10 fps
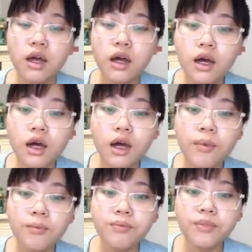
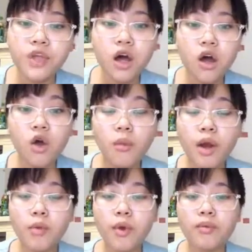The
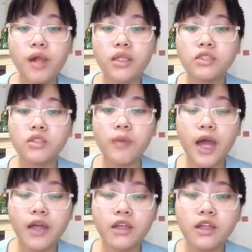woman replied to the
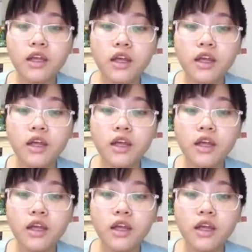man